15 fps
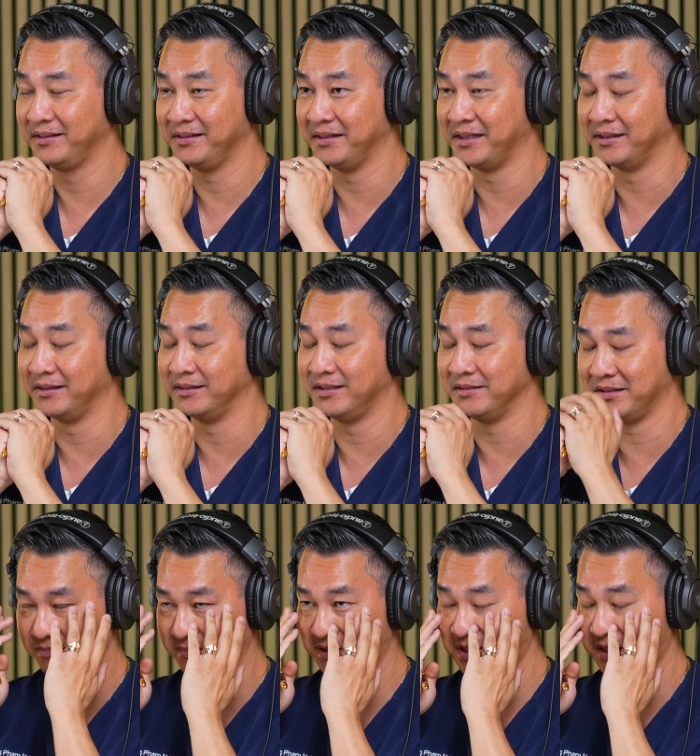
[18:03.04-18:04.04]
like
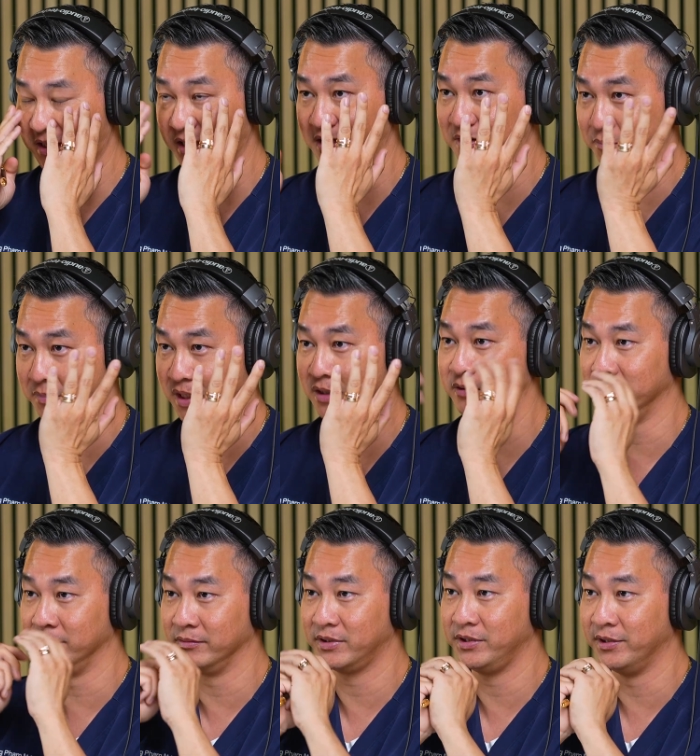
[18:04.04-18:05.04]
just skin and
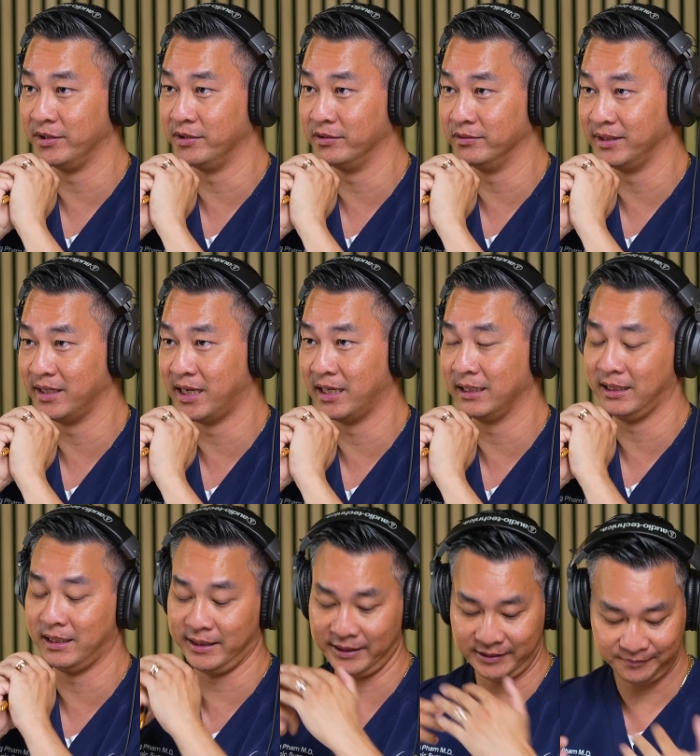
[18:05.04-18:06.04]
bones, you know, not
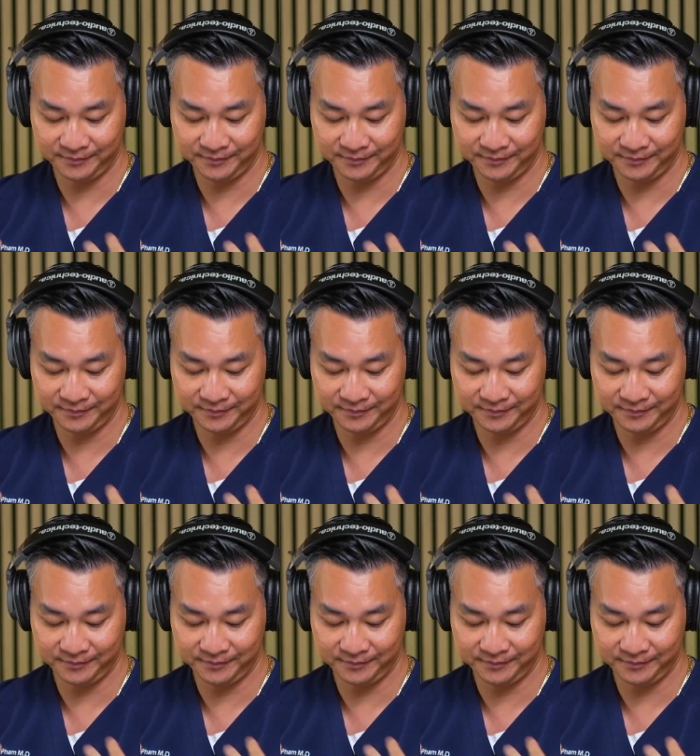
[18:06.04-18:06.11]
like,